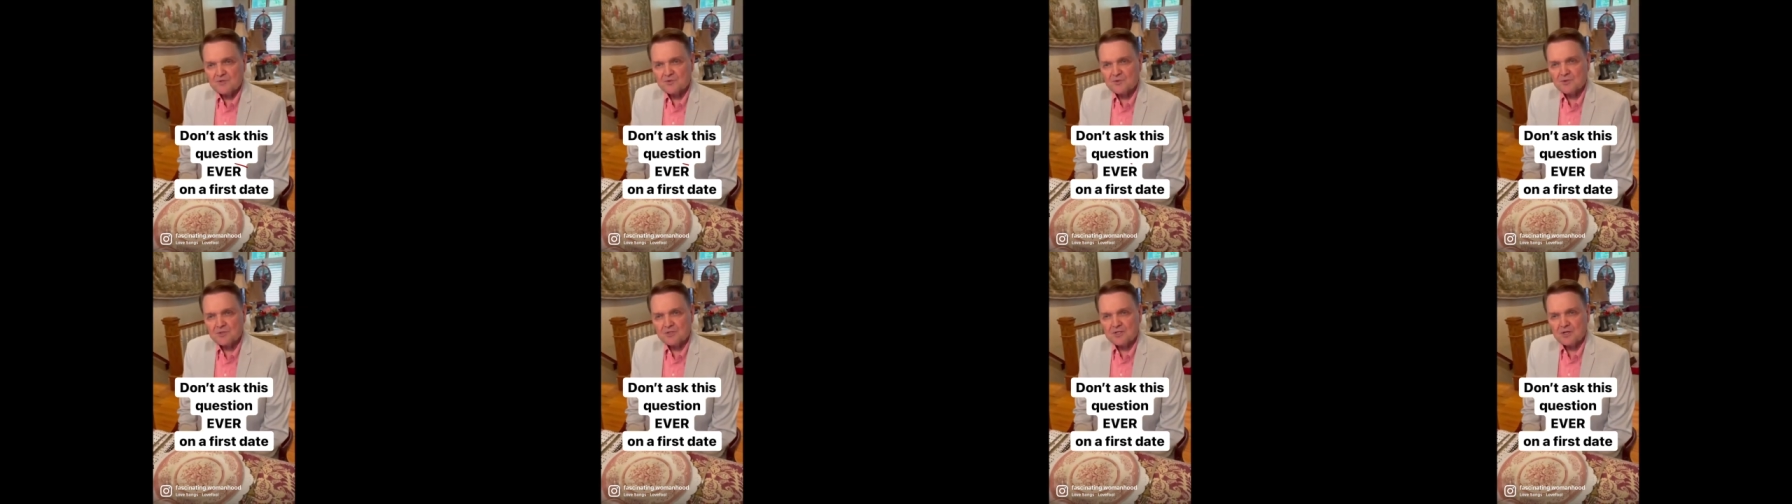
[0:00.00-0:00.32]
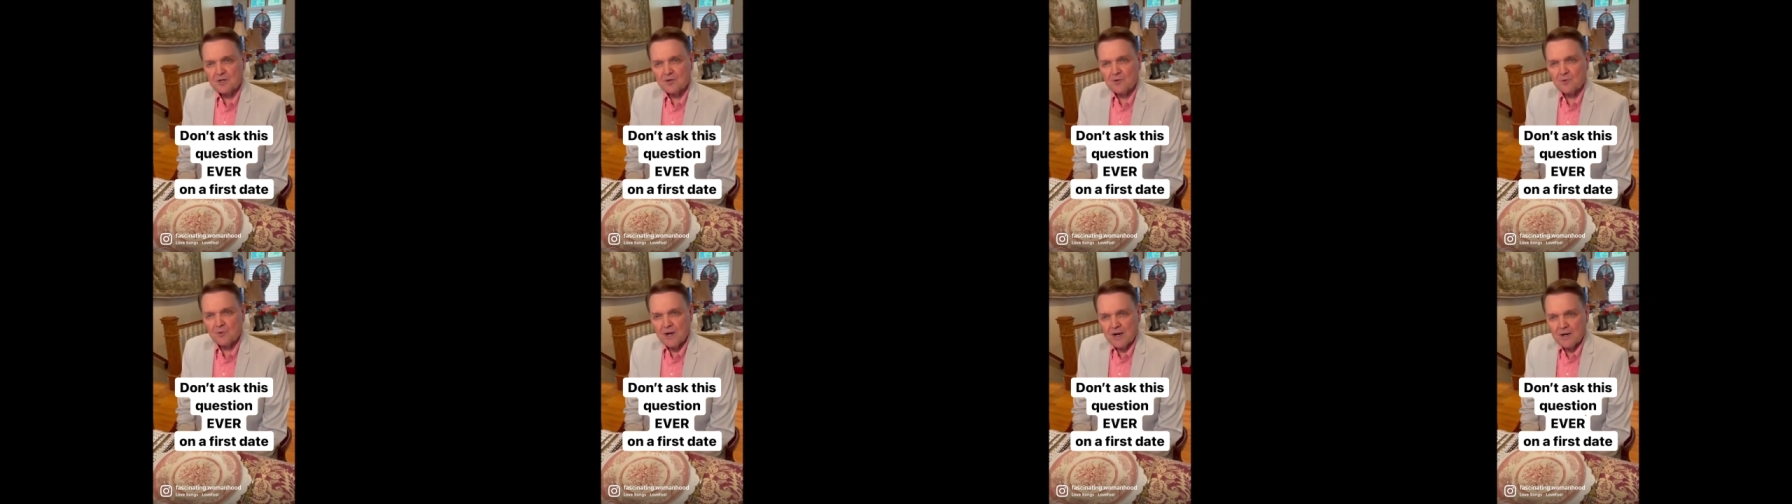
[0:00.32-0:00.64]
was a
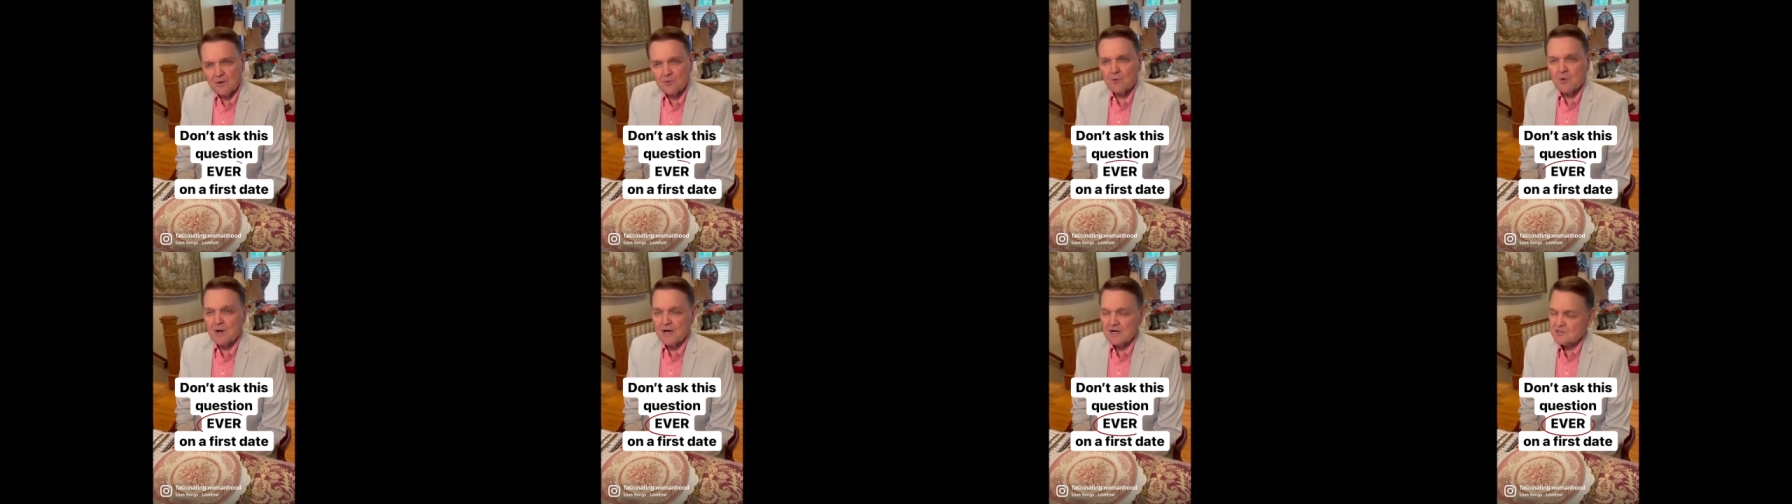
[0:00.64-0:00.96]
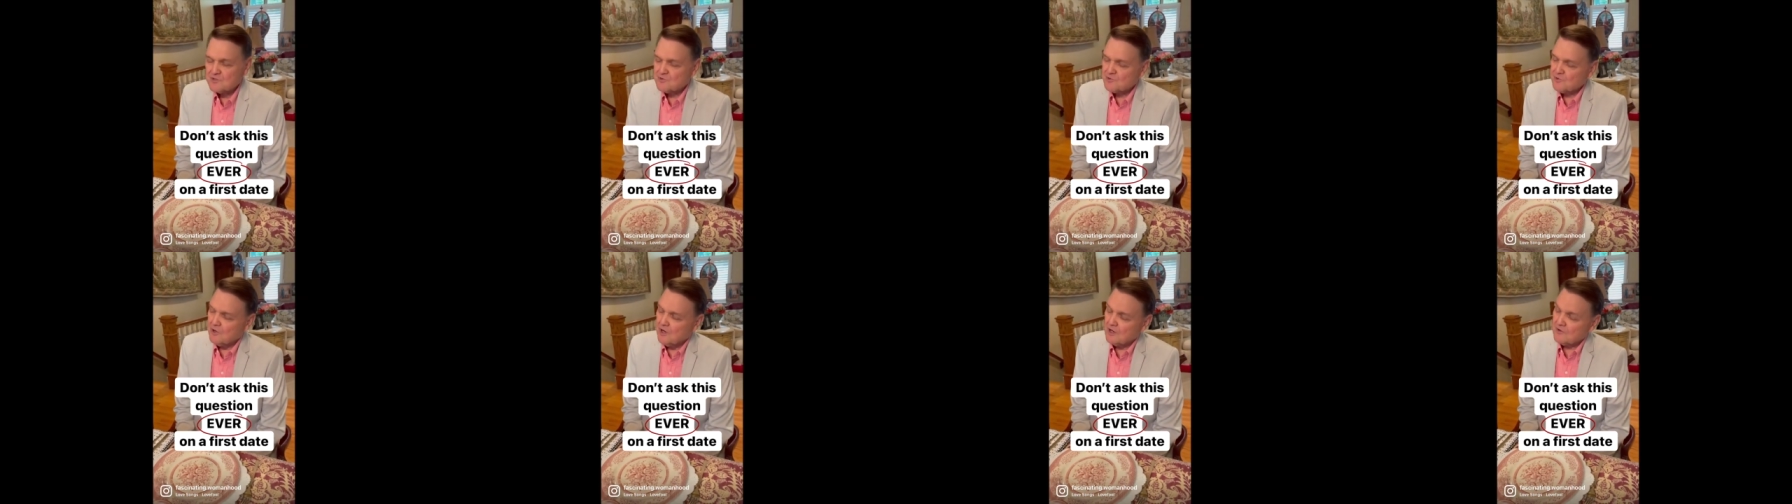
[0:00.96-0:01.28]
great
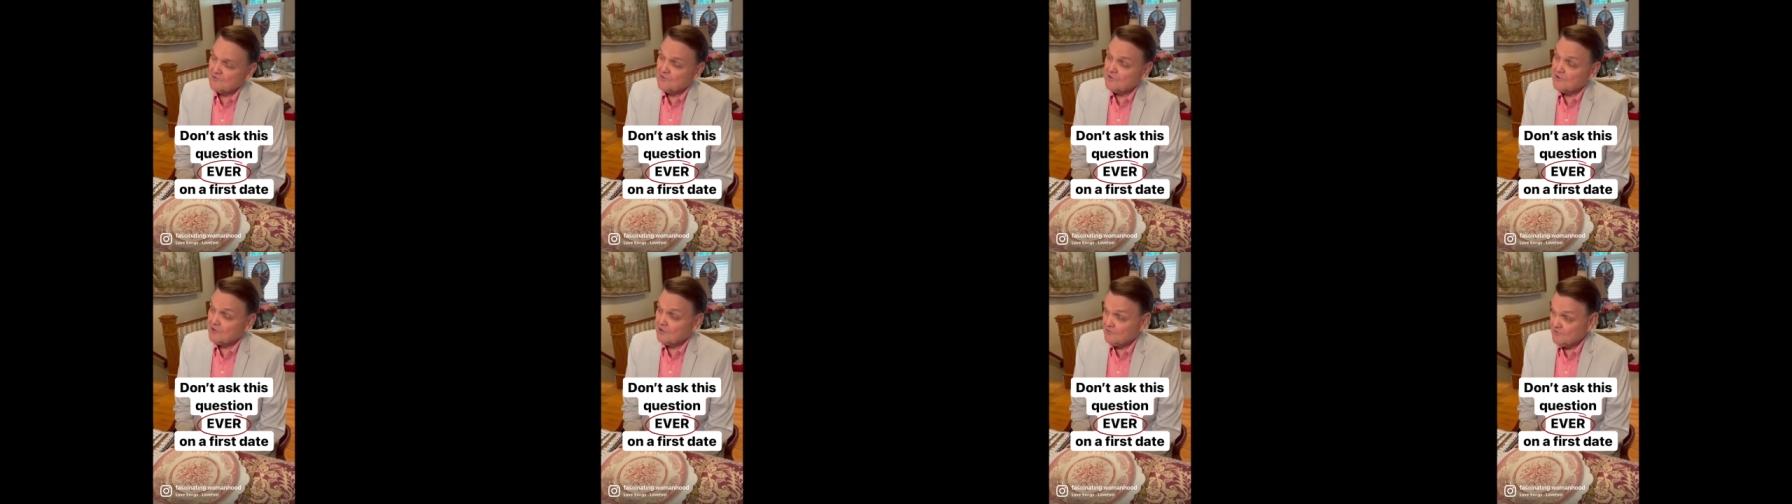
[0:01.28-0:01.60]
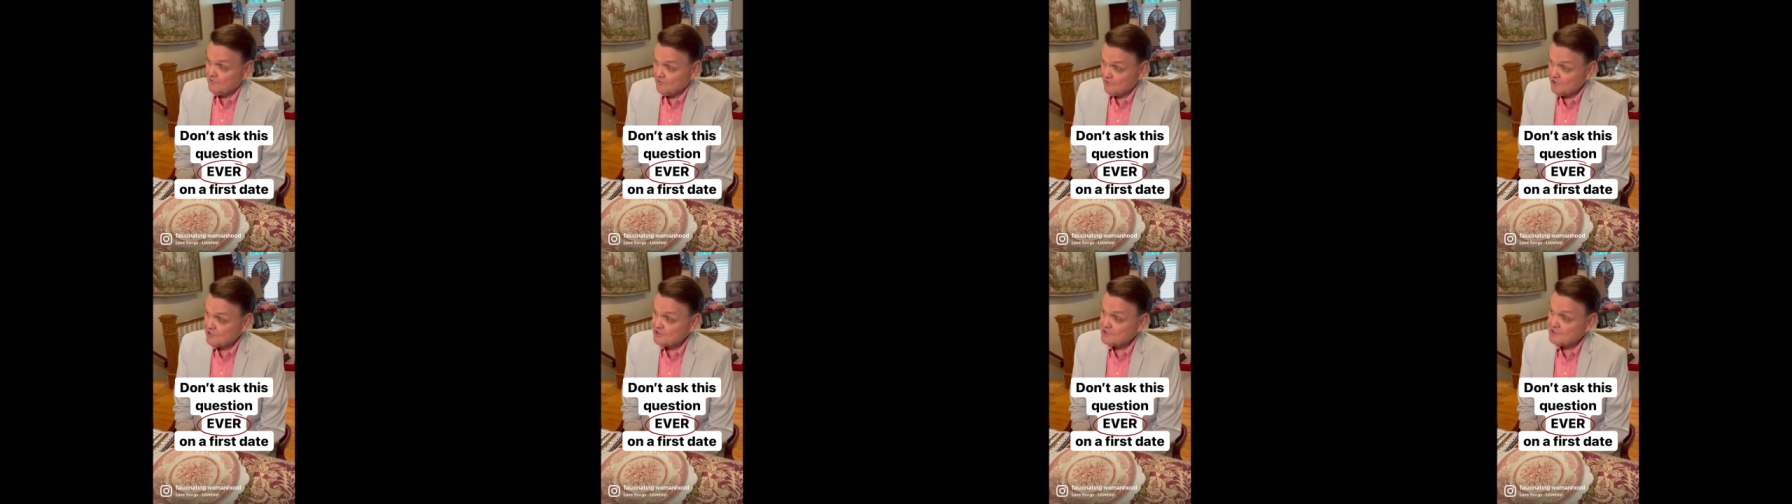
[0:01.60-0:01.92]
restaurant for a
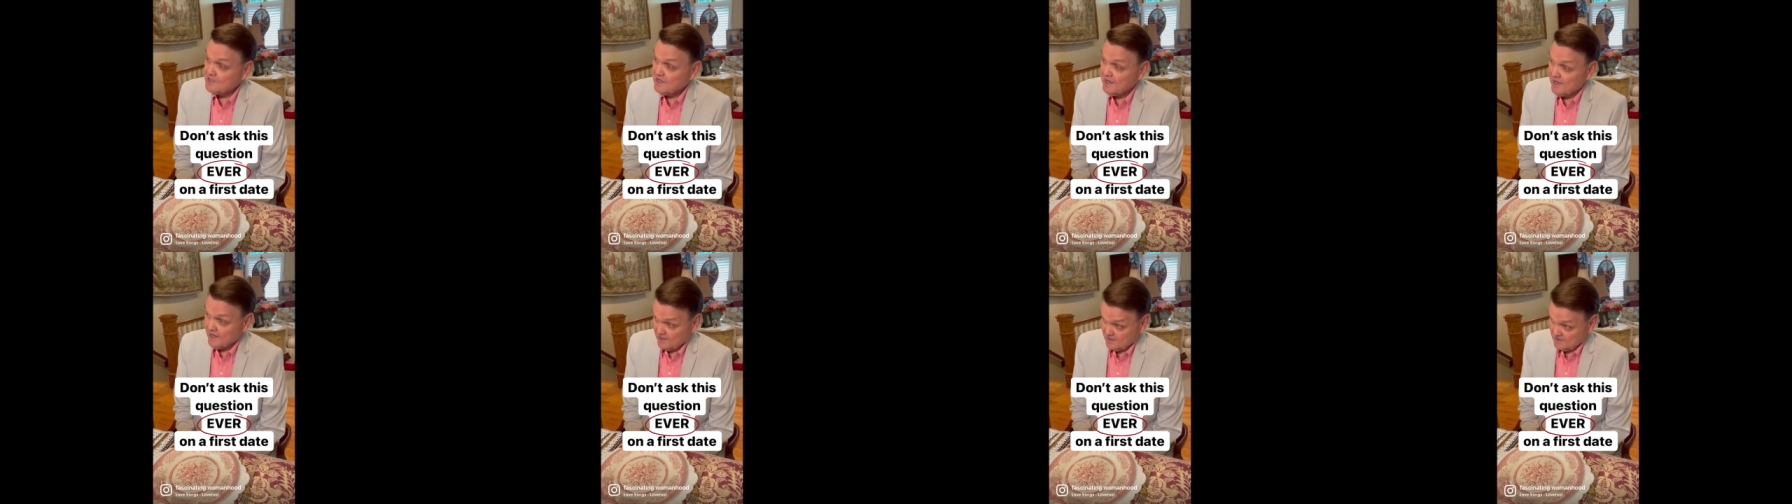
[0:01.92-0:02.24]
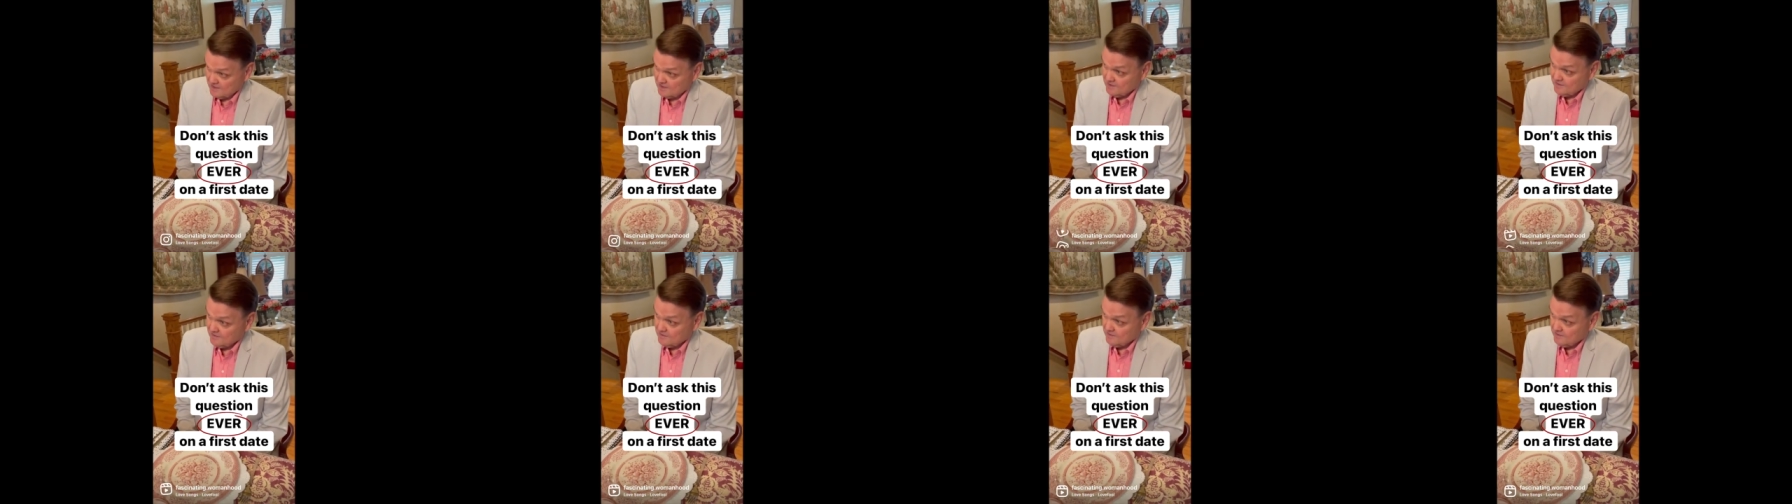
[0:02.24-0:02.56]
first date.